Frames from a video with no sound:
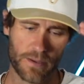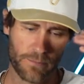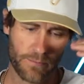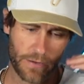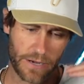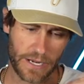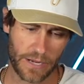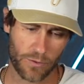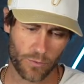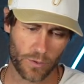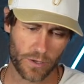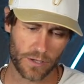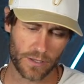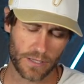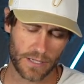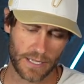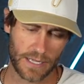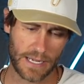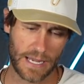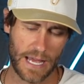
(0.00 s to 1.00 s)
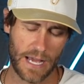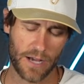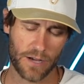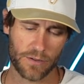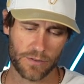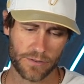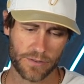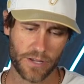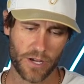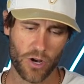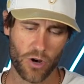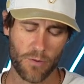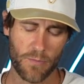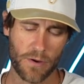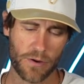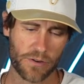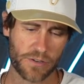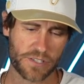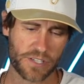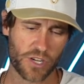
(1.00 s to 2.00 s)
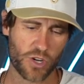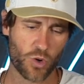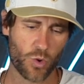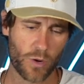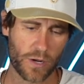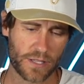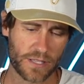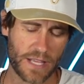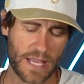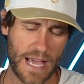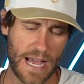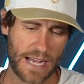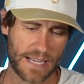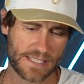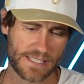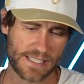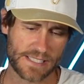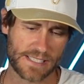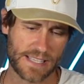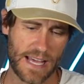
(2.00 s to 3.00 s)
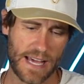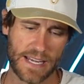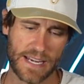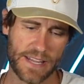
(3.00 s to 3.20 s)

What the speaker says: but it will allow the homeowner to quickly access that.